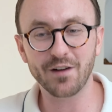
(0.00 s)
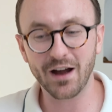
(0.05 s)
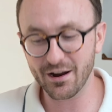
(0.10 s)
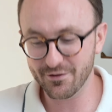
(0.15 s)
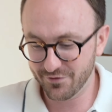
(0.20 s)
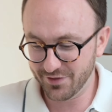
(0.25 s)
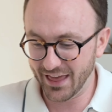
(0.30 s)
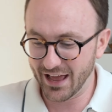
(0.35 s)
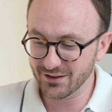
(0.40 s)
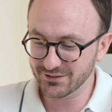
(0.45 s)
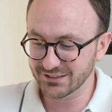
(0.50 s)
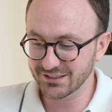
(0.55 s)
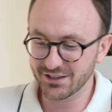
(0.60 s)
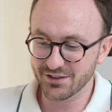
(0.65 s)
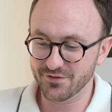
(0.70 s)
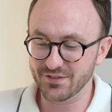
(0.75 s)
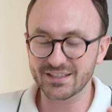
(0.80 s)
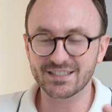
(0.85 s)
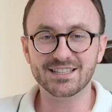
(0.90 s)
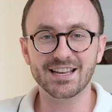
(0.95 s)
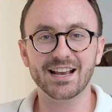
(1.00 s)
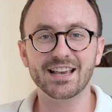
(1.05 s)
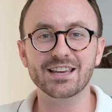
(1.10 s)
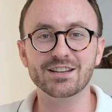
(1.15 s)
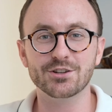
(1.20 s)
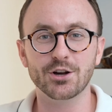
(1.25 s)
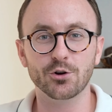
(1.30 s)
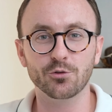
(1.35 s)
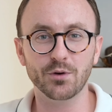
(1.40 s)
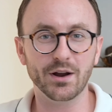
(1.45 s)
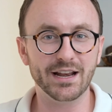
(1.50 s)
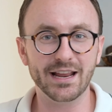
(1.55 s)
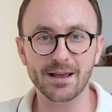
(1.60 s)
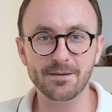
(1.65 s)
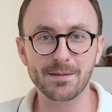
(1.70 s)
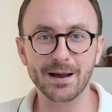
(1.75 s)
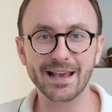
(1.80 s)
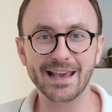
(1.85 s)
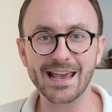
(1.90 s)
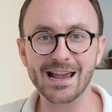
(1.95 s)
five thousandth of a second already,
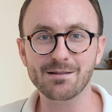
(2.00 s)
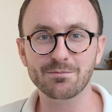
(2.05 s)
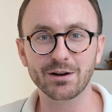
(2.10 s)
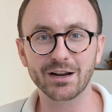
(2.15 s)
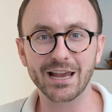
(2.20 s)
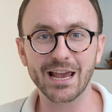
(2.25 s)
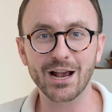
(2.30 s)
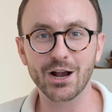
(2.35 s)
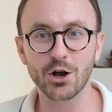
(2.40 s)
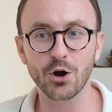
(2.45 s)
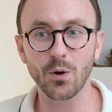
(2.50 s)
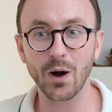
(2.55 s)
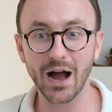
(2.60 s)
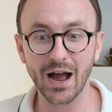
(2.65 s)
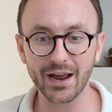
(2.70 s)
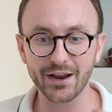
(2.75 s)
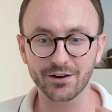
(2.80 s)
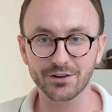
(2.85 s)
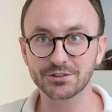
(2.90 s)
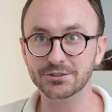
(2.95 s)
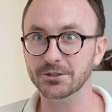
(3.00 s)
and my camera can't go higher.